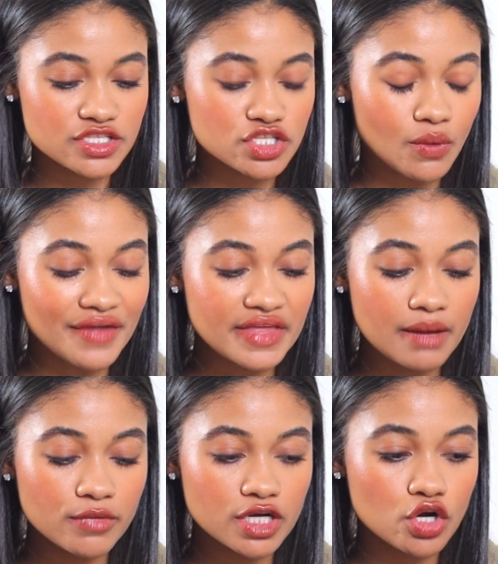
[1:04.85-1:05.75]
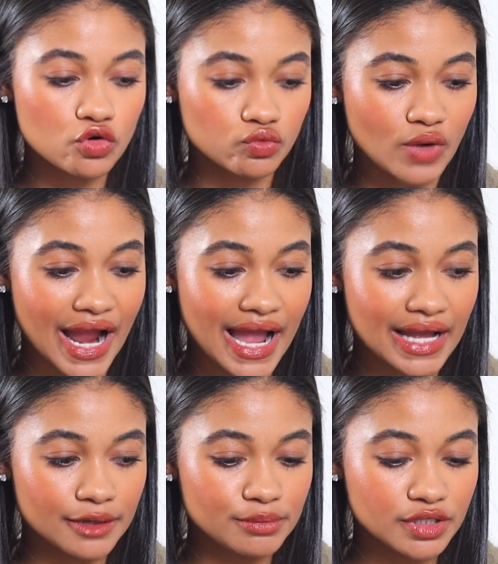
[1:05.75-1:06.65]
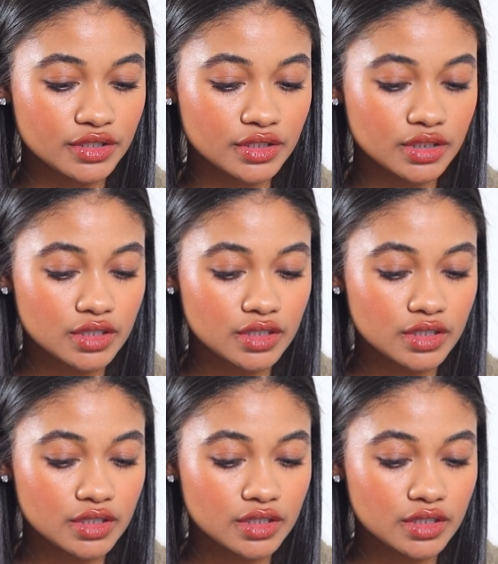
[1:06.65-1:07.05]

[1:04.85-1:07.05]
So I think I'm gonna grab